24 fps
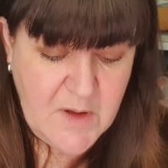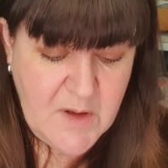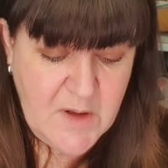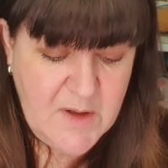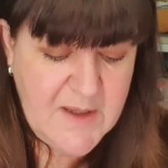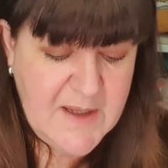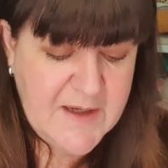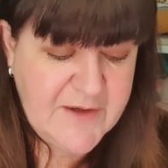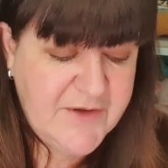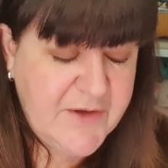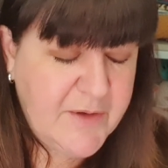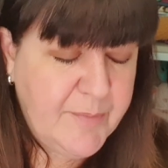
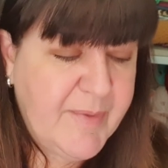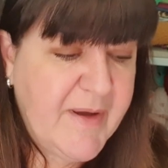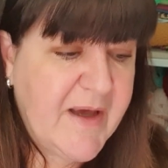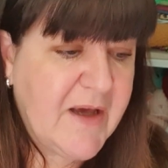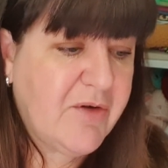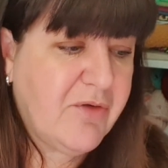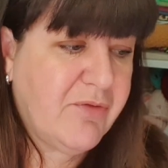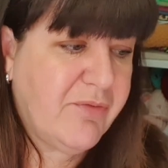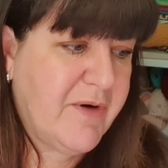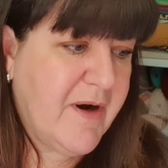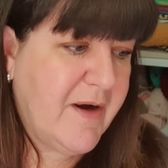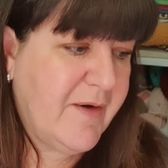yeah, do a bit of
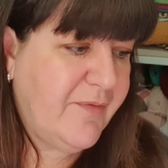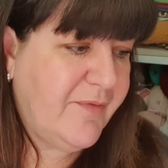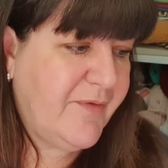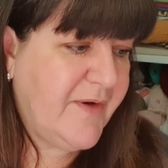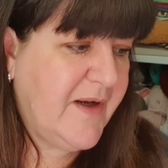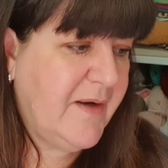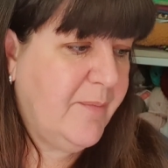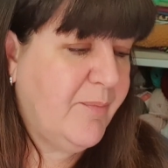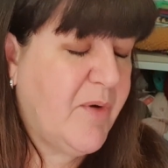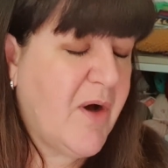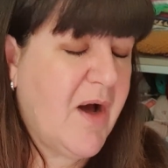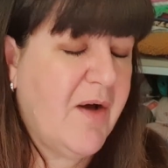
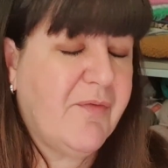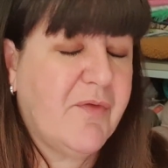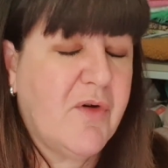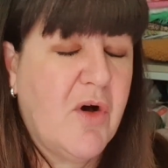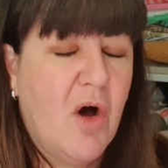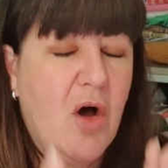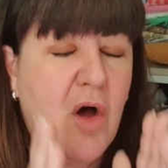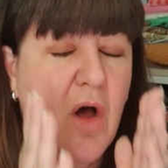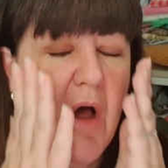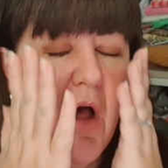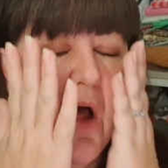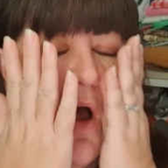crafting. But I've
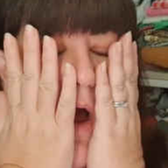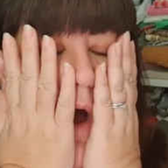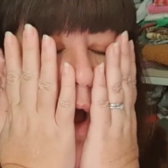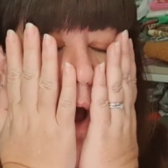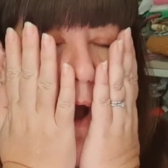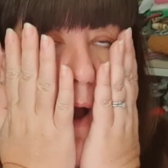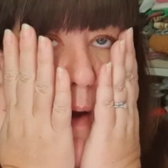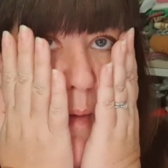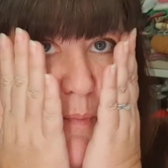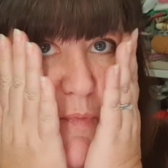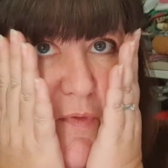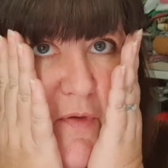got
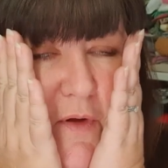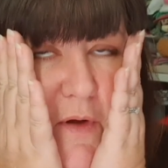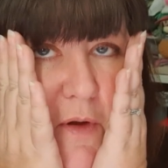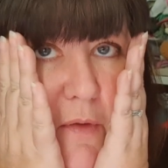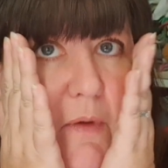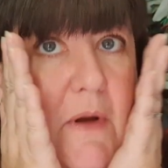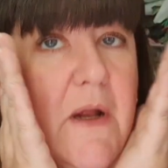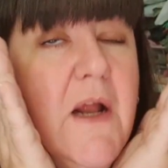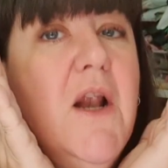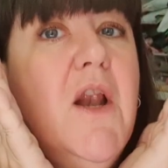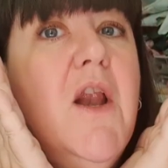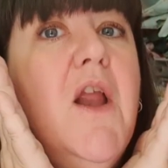
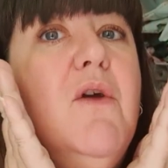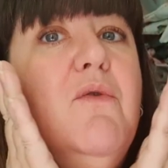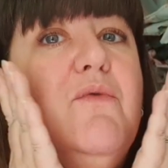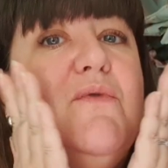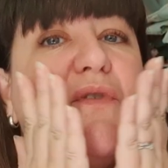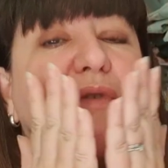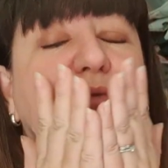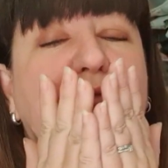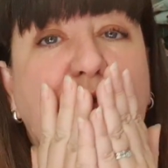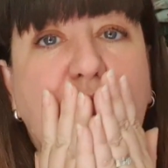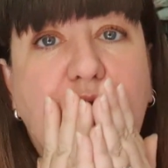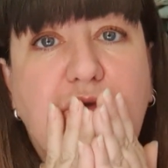absolutely
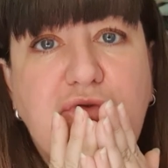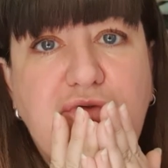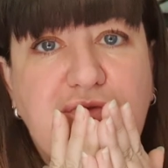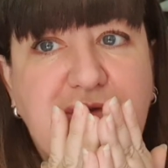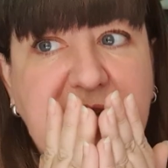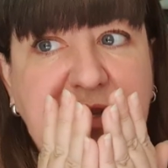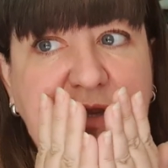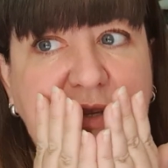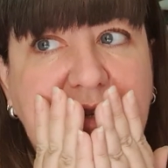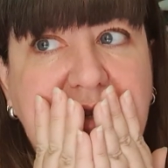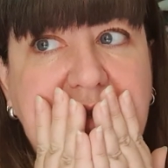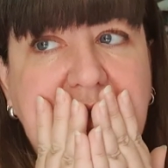loads of laundry
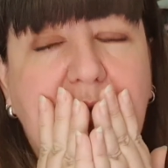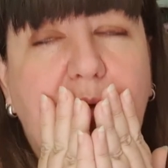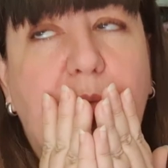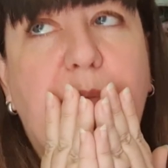to do.